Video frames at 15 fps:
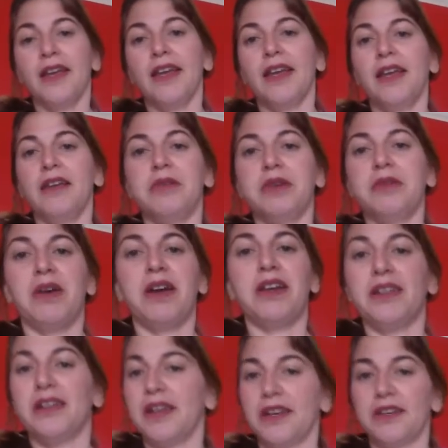
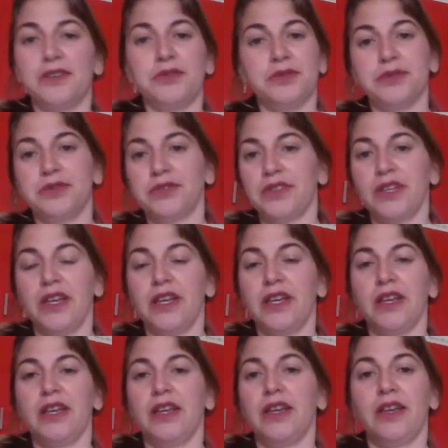everybody can use uh,
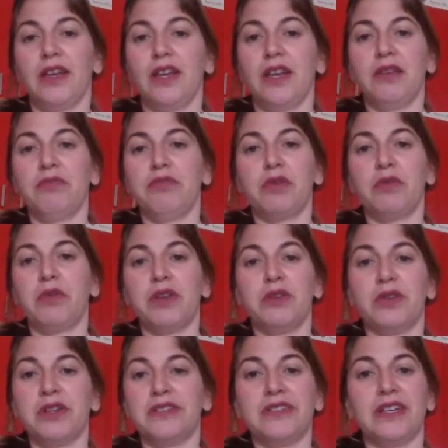any
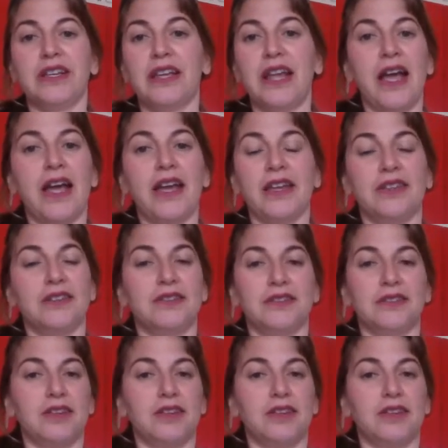probiotics they like.